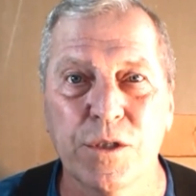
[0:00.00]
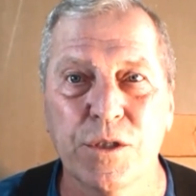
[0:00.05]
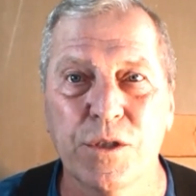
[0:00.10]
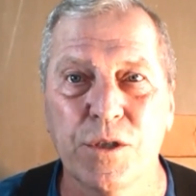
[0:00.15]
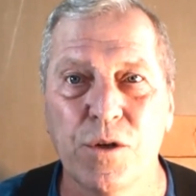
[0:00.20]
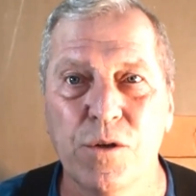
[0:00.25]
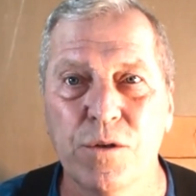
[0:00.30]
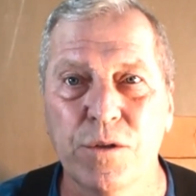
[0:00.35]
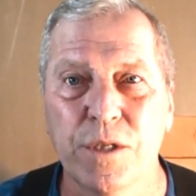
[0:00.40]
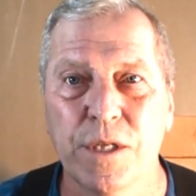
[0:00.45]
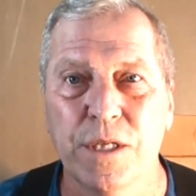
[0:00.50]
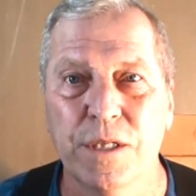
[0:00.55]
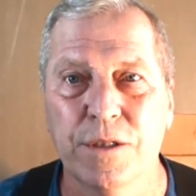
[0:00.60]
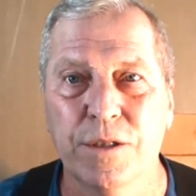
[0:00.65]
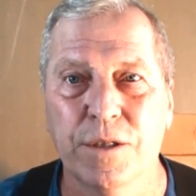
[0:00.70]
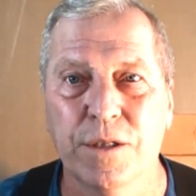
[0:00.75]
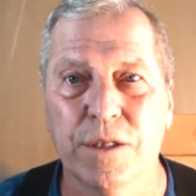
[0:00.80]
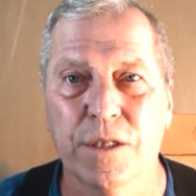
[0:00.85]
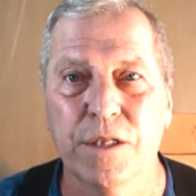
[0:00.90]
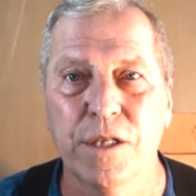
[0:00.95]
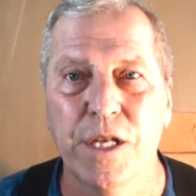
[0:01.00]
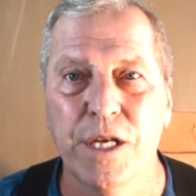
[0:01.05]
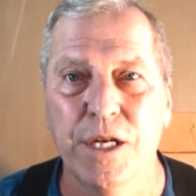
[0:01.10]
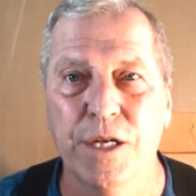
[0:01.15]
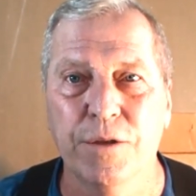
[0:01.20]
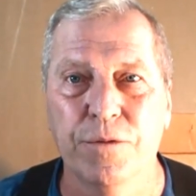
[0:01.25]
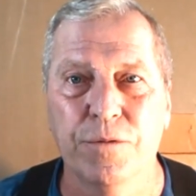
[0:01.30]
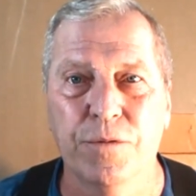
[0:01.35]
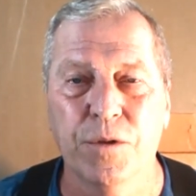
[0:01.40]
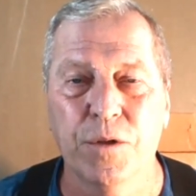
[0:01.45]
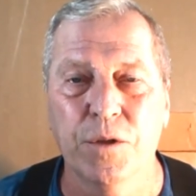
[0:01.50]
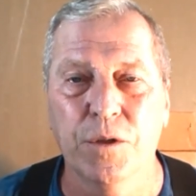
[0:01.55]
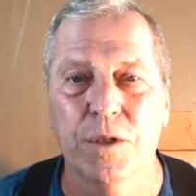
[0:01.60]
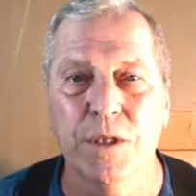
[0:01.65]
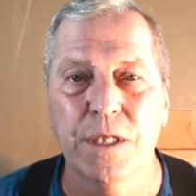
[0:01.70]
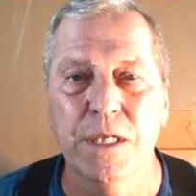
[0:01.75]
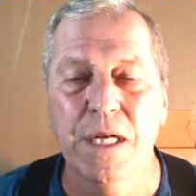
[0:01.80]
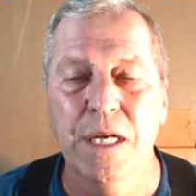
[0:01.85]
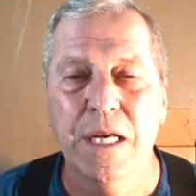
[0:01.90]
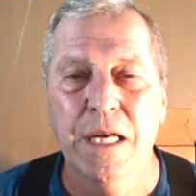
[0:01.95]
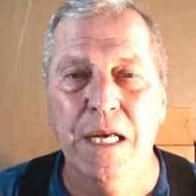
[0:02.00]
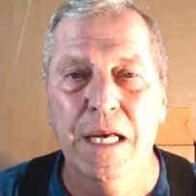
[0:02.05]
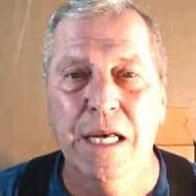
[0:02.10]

soak into the cleaning fluid